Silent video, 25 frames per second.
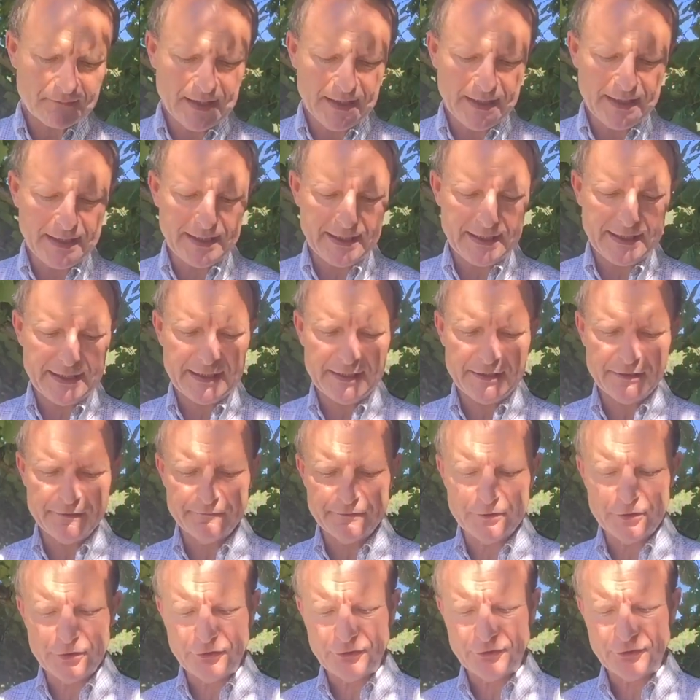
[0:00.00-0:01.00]
and
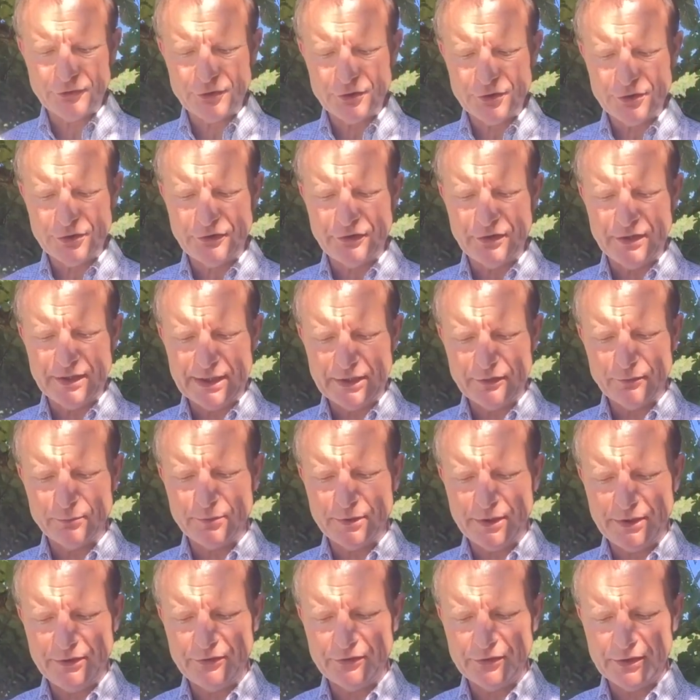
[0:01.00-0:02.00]
verse 30. That's
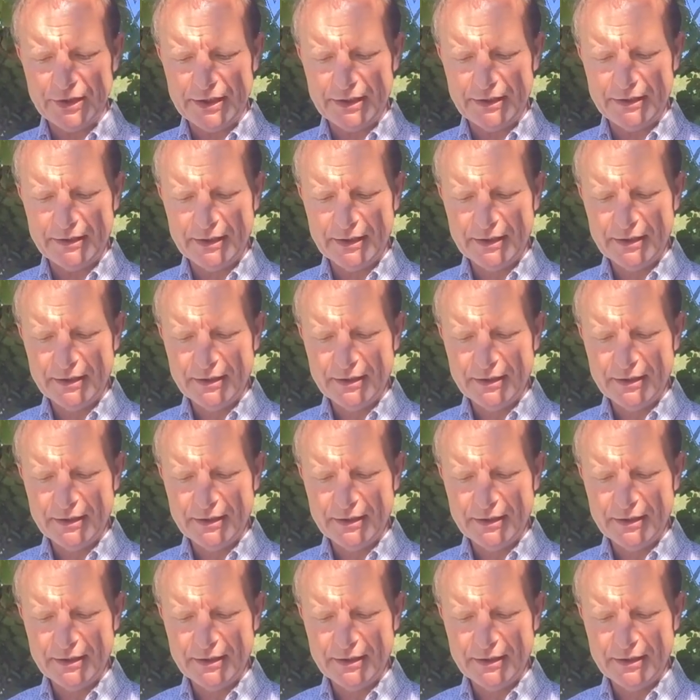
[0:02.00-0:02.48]
what he said.